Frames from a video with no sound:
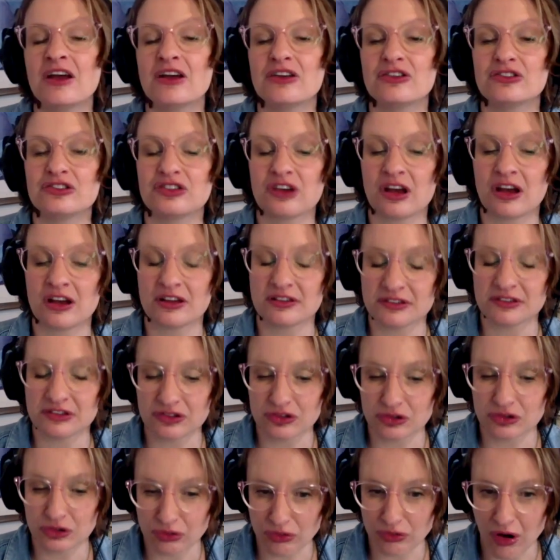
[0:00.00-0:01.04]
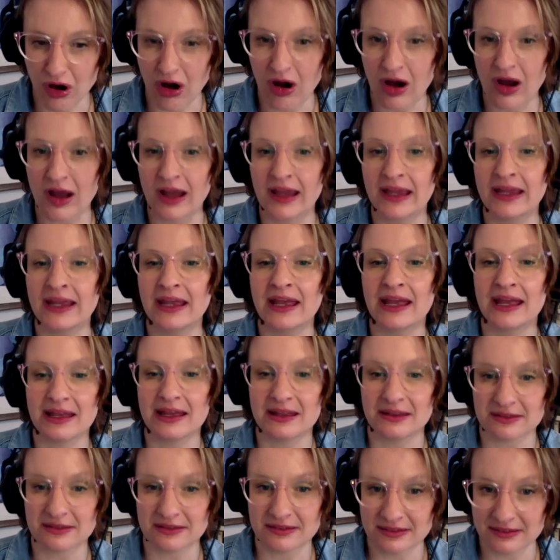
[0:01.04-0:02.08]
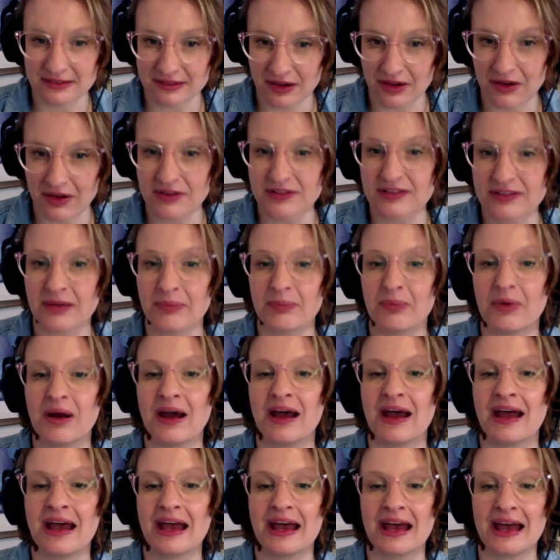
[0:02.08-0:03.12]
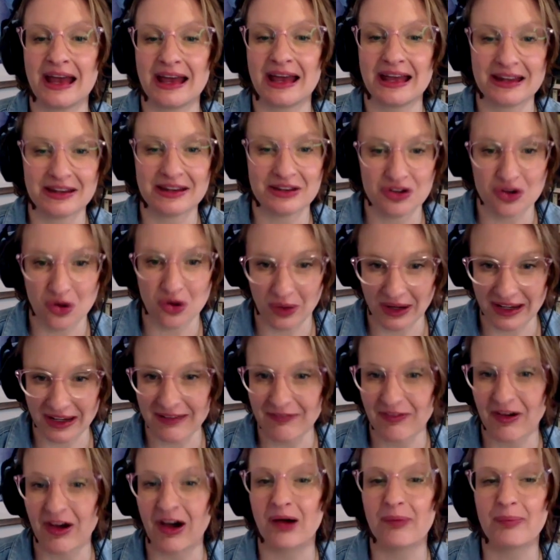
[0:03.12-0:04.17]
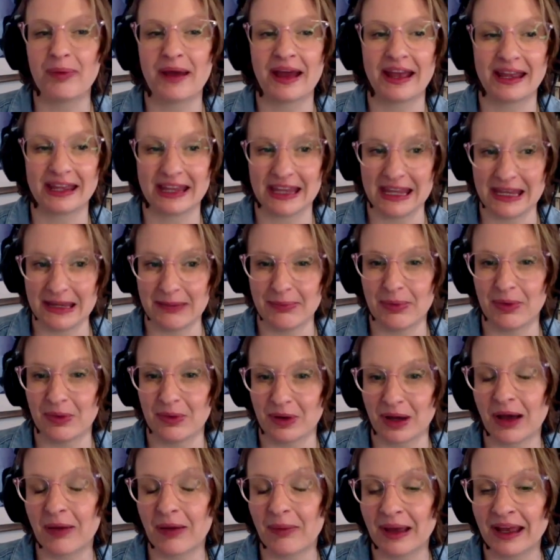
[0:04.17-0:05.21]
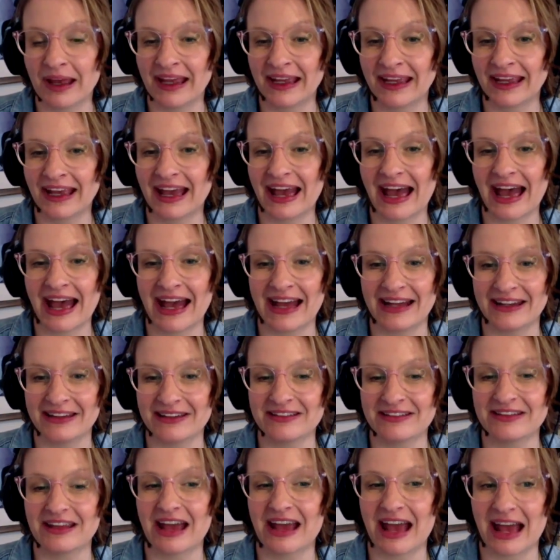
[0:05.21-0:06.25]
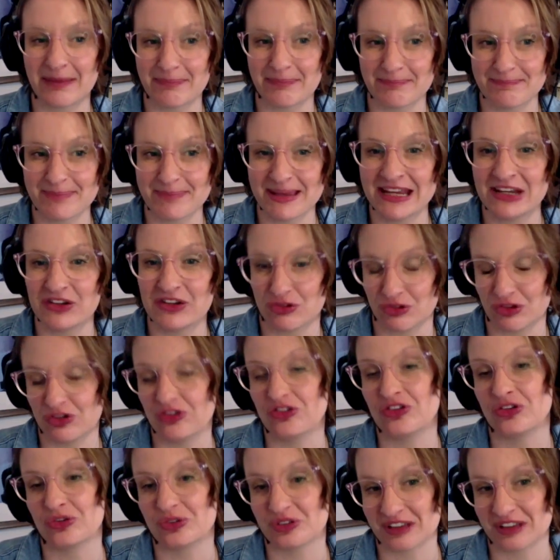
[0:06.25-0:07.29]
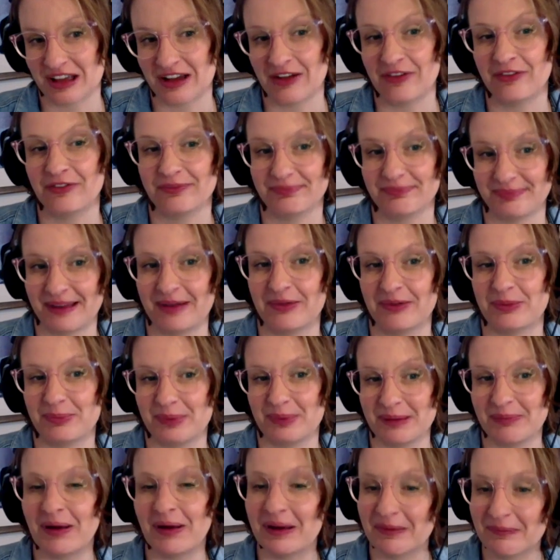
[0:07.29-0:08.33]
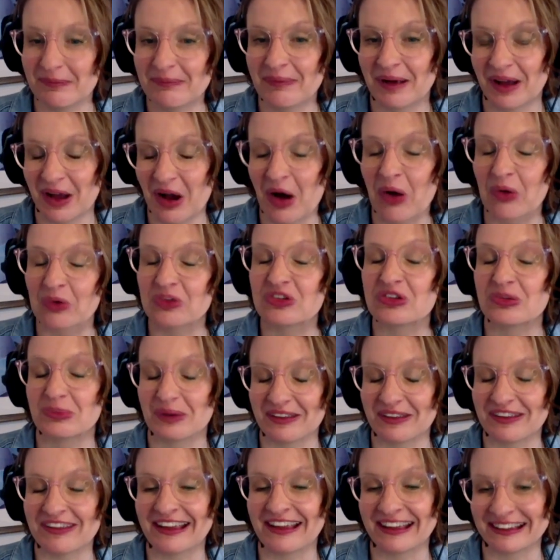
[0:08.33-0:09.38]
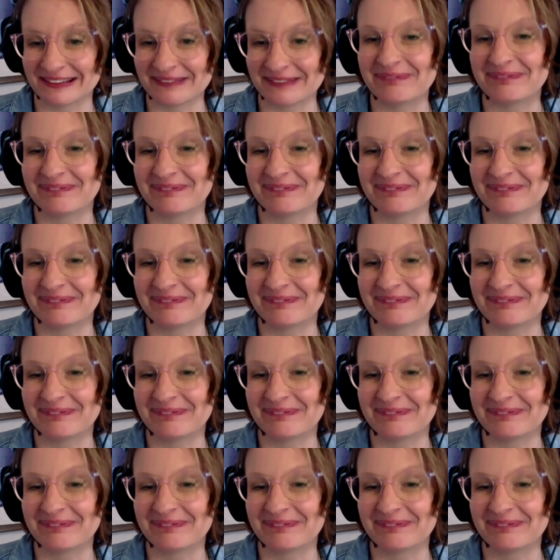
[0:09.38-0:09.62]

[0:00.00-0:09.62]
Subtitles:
Just try, start somewhere, not give up, and keep on going, and be true to yourself. That would be my ultimate thing.